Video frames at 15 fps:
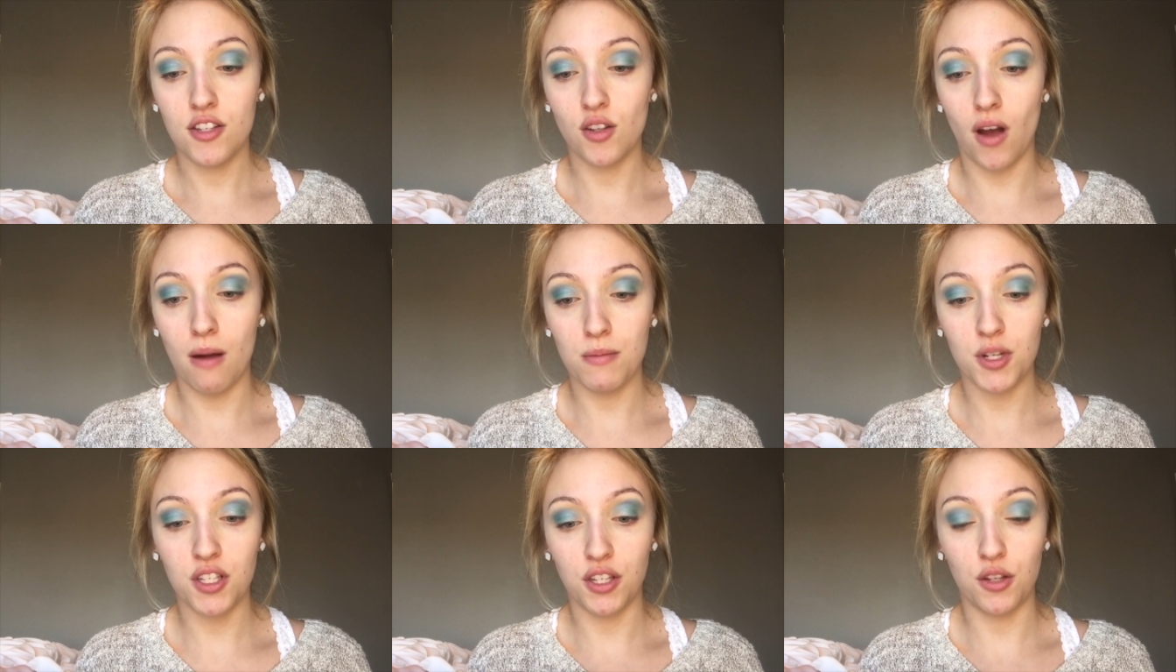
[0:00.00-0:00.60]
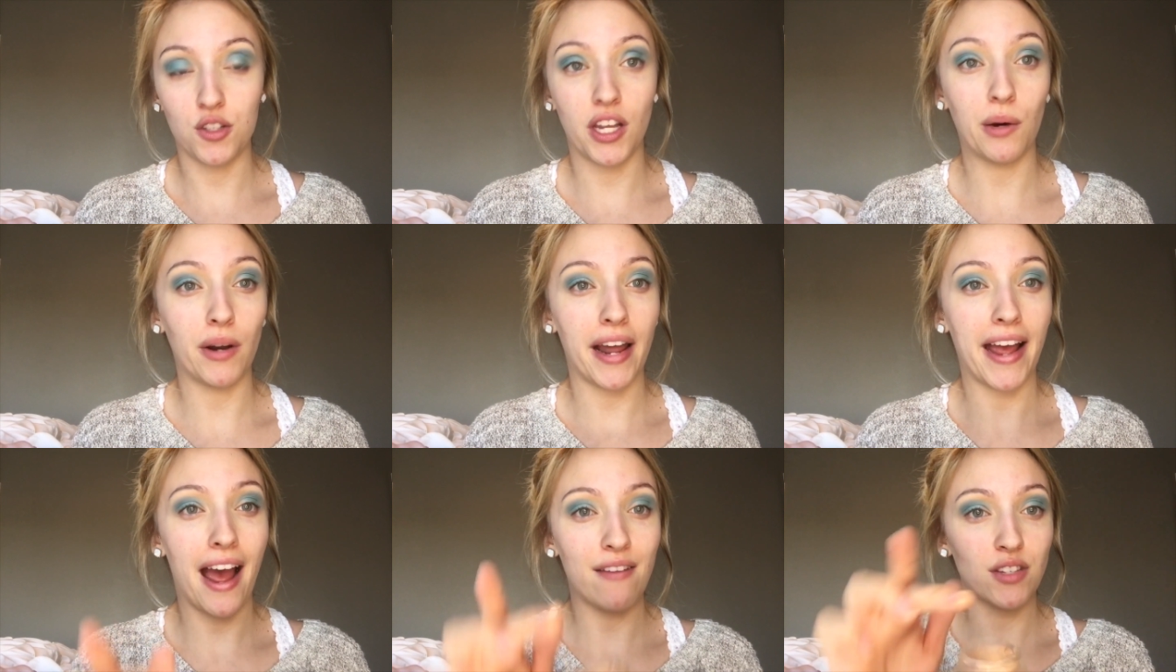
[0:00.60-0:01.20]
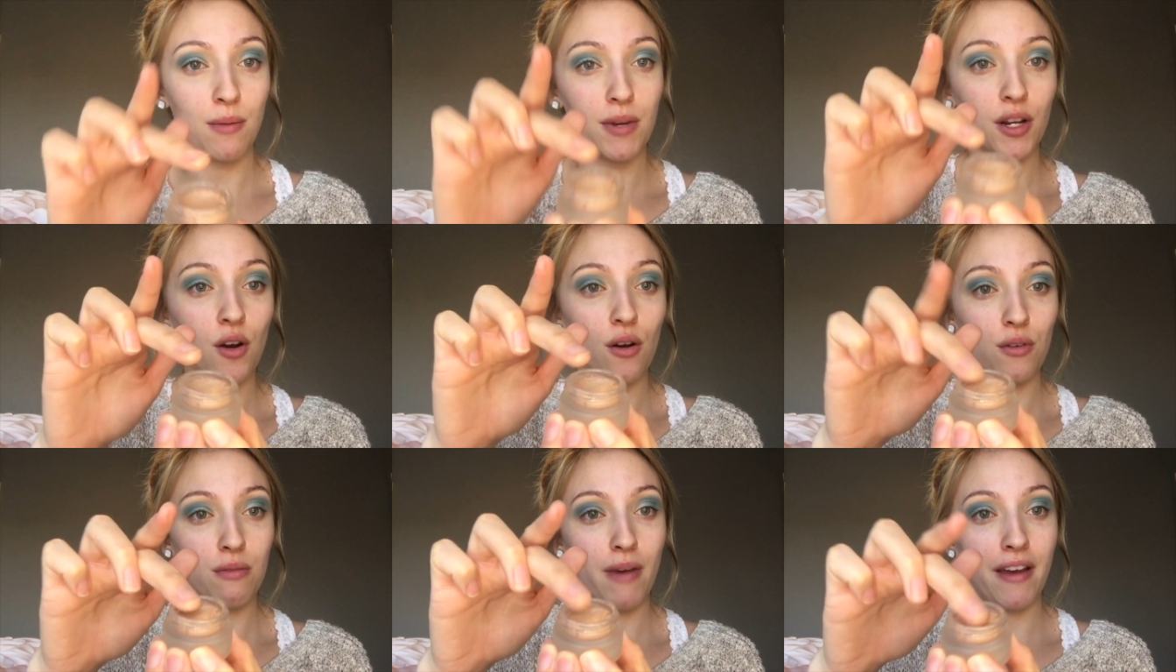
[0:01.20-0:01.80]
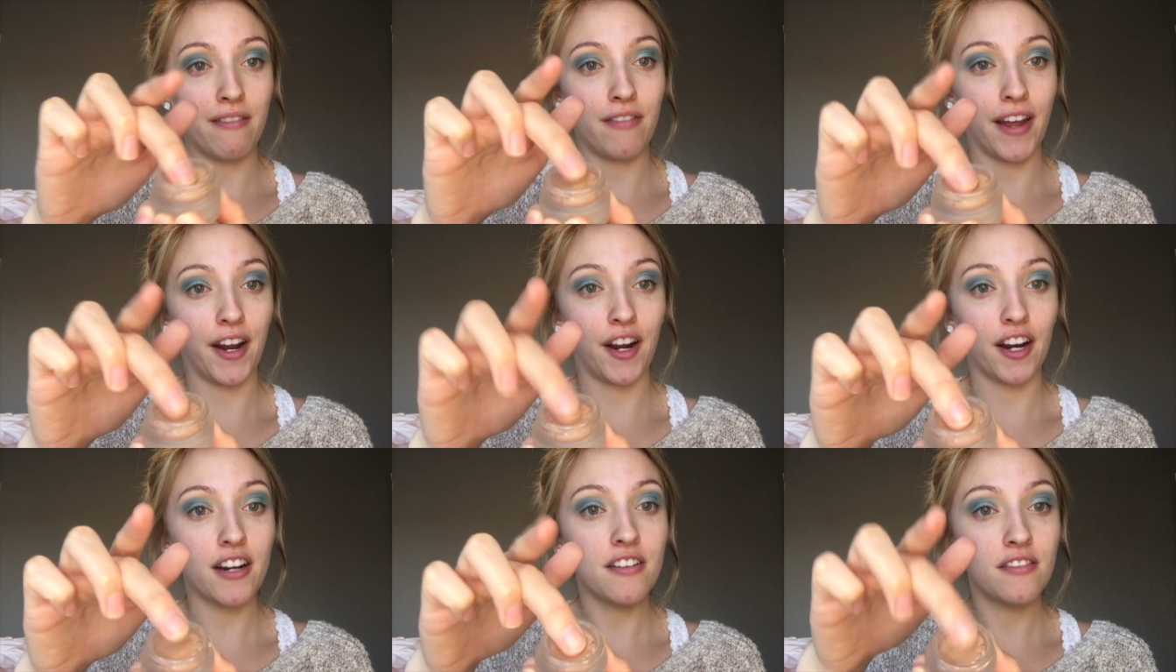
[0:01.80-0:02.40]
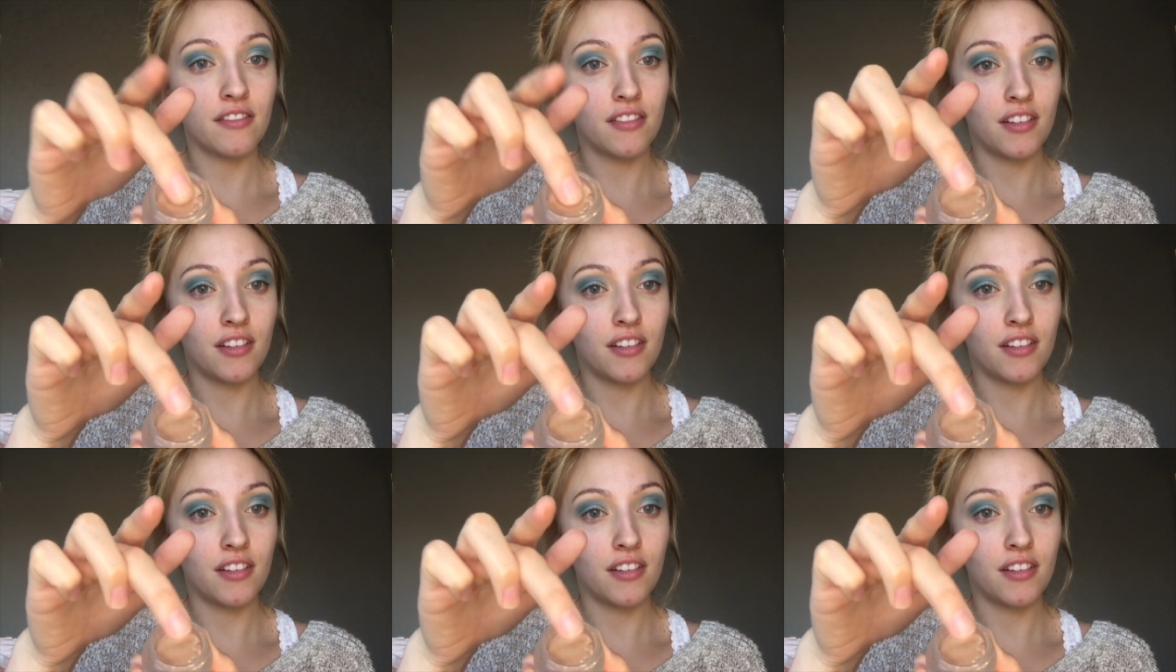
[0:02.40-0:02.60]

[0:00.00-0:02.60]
So I'm just using what I have. So I'm going to go in with my finger.